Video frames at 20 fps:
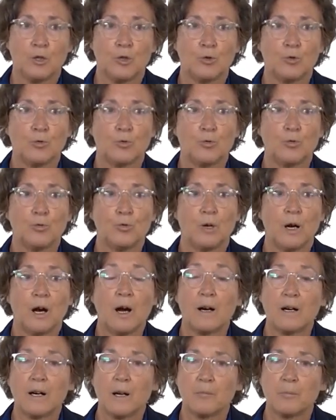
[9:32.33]
to
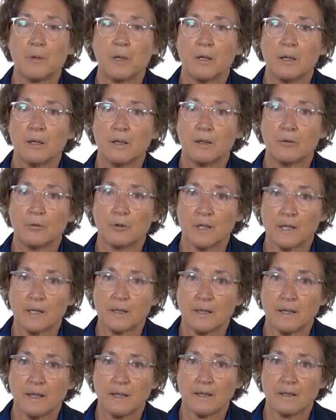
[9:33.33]
Arab
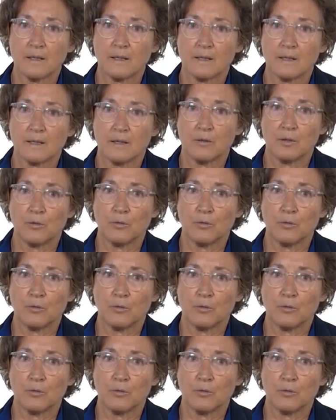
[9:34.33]
Christians,